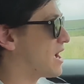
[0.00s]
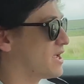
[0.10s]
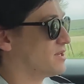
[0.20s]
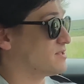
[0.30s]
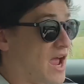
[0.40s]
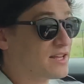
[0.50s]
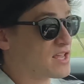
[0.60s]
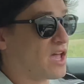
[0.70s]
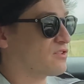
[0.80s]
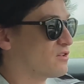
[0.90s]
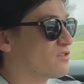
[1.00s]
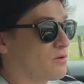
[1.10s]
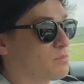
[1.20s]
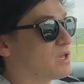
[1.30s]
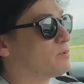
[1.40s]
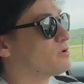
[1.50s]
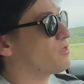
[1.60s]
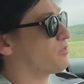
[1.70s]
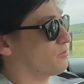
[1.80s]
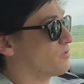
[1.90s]
I, I texted some people
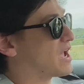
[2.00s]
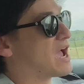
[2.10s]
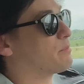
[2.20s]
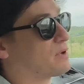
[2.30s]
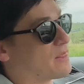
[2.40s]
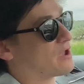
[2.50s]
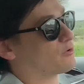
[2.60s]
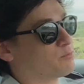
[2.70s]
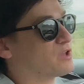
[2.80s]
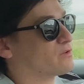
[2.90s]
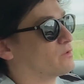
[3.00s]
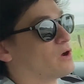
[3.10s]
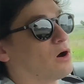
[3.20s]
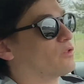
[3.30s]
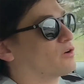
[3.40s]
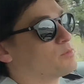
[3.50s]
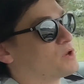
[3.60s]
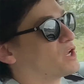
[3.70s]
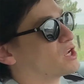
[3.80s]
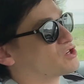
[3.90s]
through the app, and that was basically all the
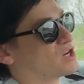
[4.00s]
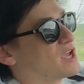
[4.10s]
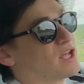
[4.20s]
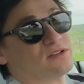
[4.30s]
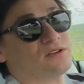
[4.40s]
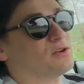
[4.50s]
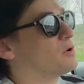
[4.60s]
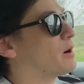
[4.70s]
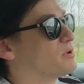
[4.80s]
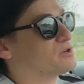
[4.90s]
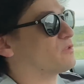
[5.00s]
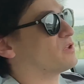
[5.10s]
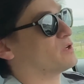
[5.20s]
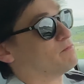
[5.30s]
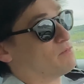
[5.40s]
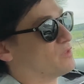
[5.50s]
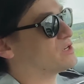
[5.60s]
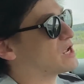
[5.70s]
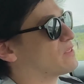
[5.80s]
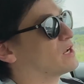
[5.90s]
communication I had to do up until the, the
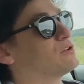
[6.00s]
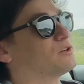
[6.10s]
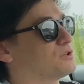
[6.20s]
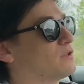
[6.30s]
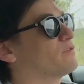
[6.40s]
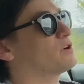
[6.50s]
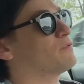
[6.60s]
day that I took delivery